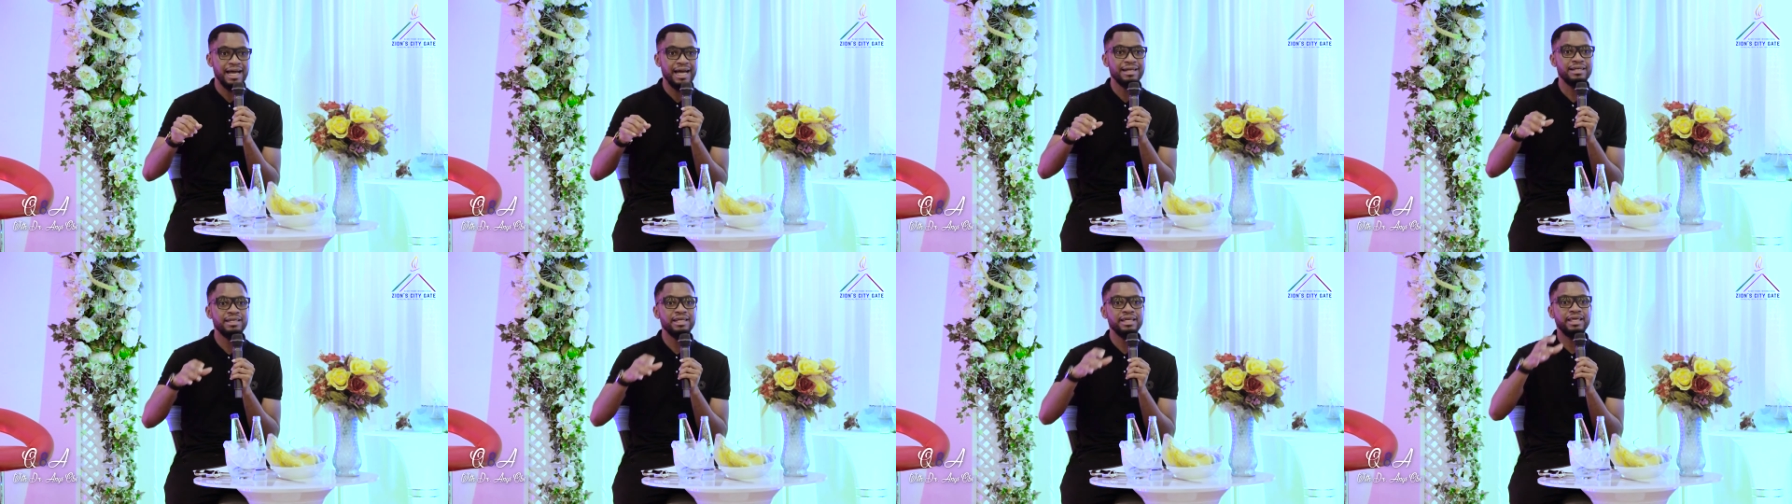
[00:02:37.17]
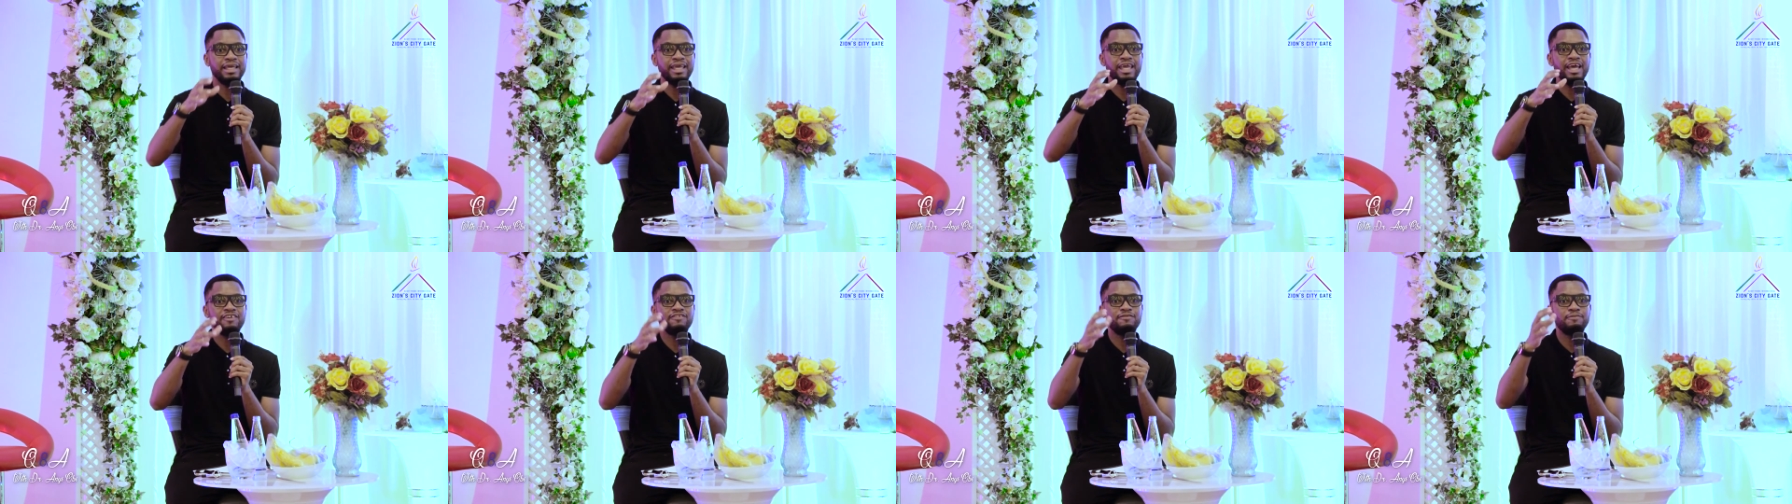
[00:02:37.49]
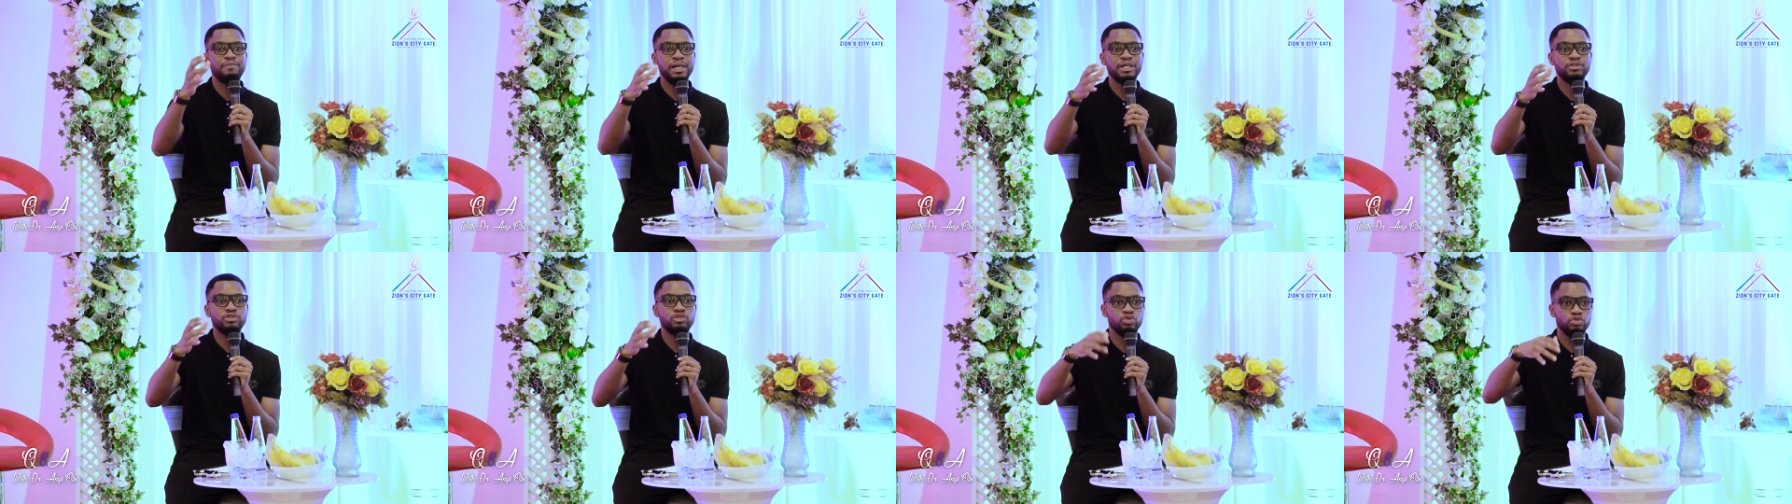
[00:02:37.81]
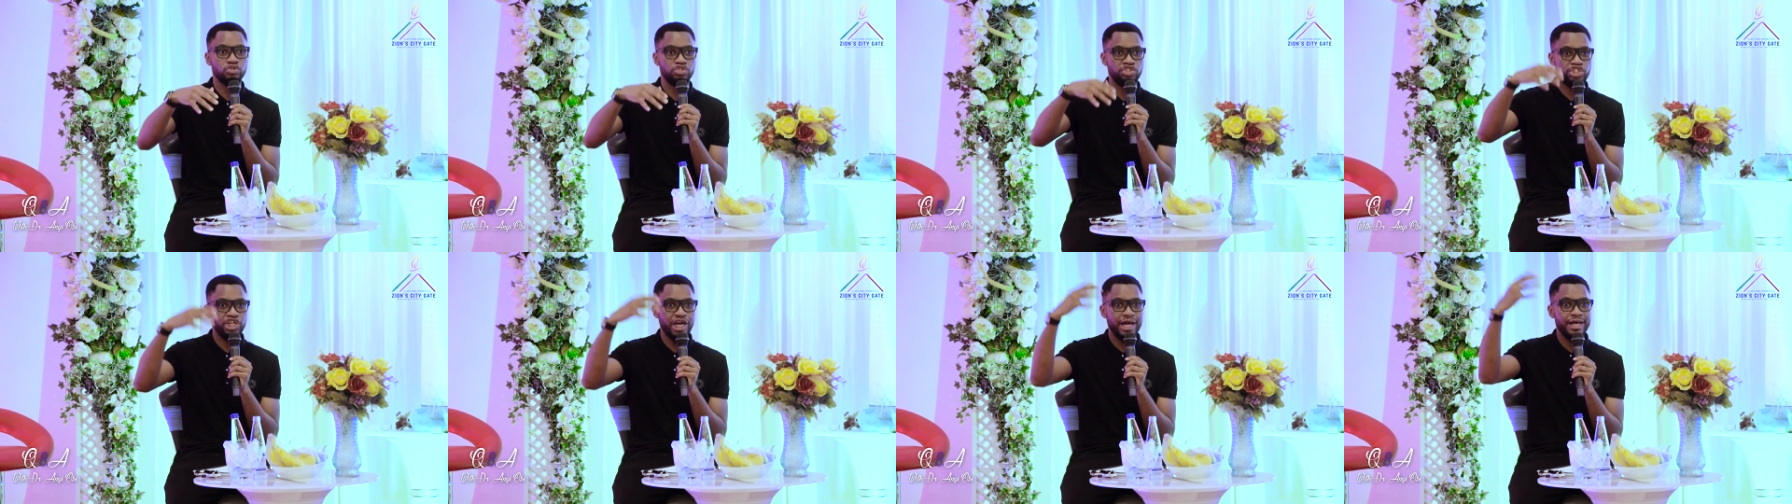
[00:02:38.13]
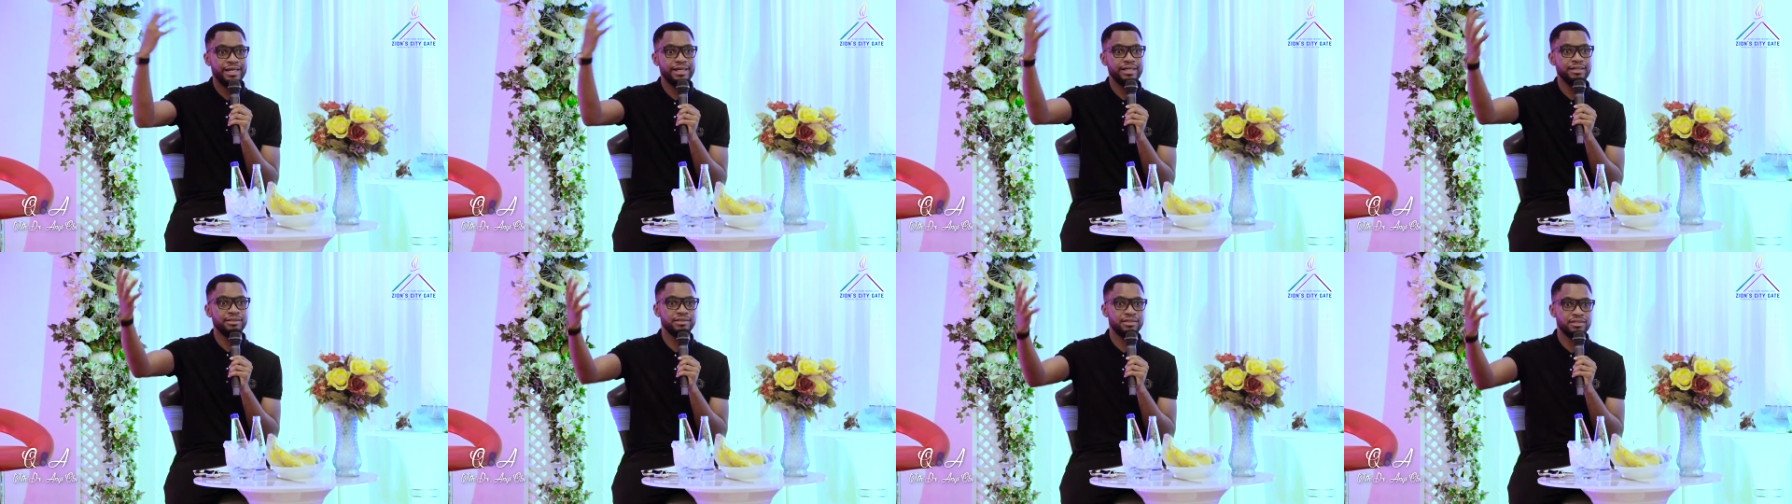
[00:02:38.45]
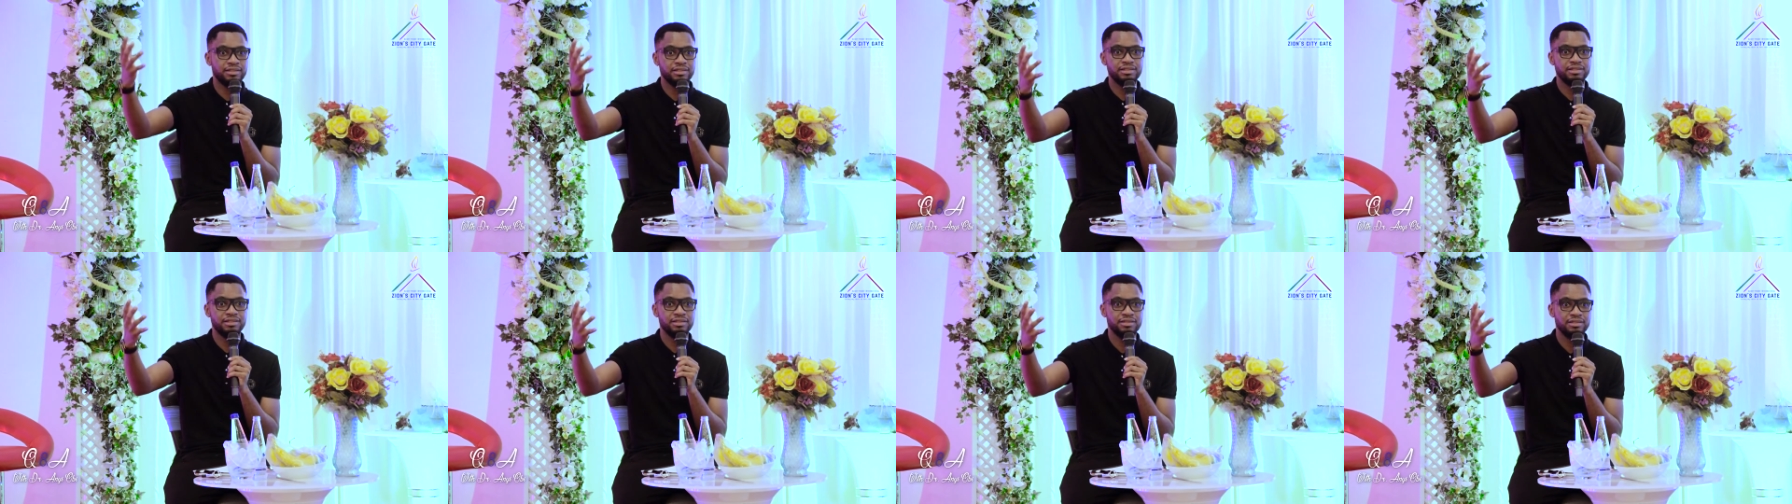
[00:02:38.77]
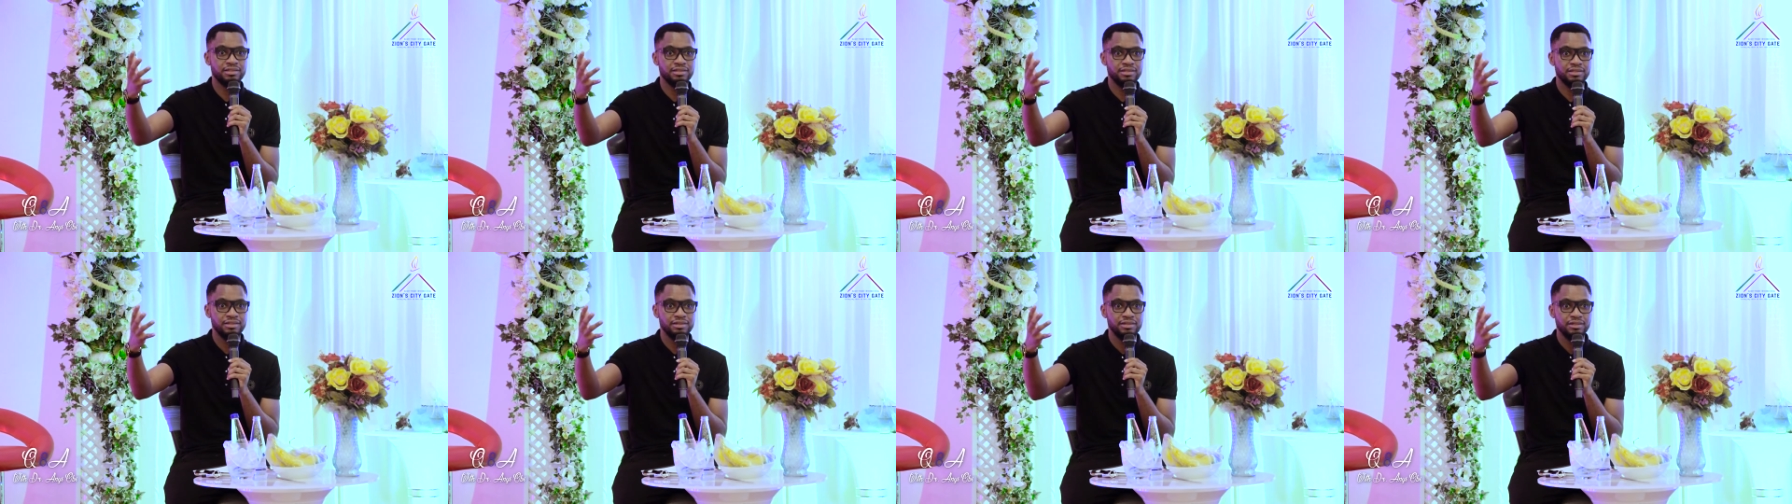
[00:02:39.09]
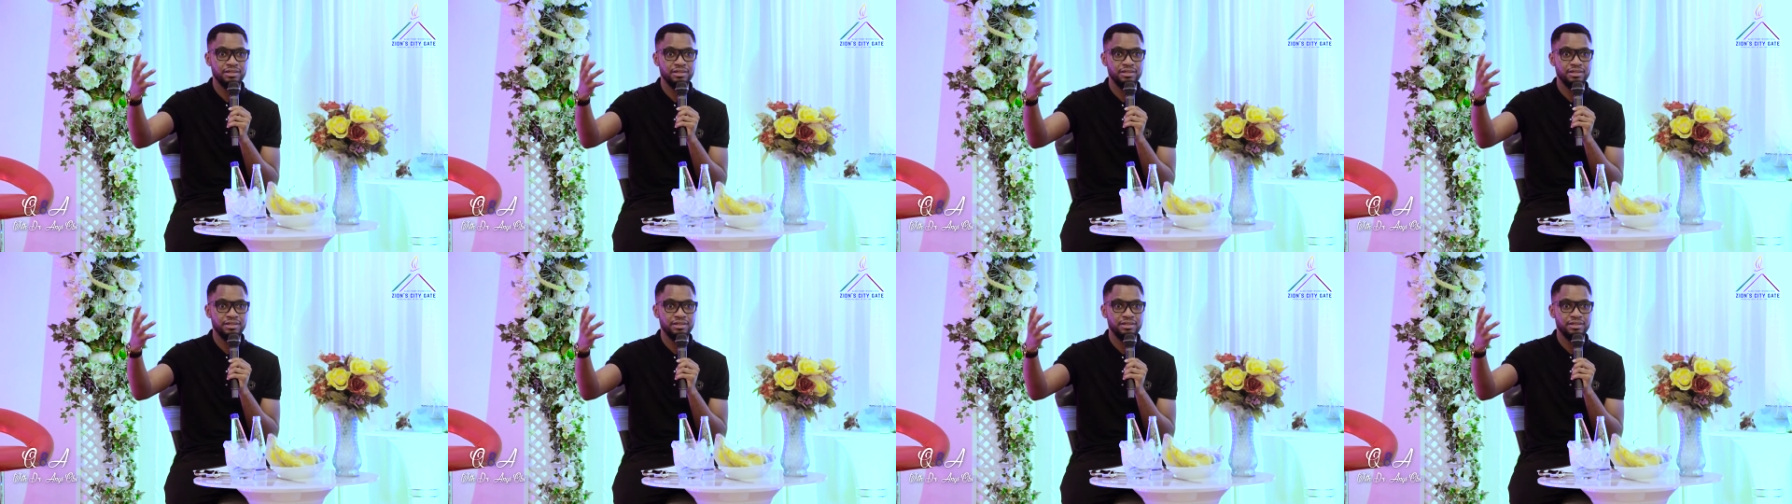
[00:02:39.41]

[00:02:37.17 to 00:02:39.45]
And they gave birth to giants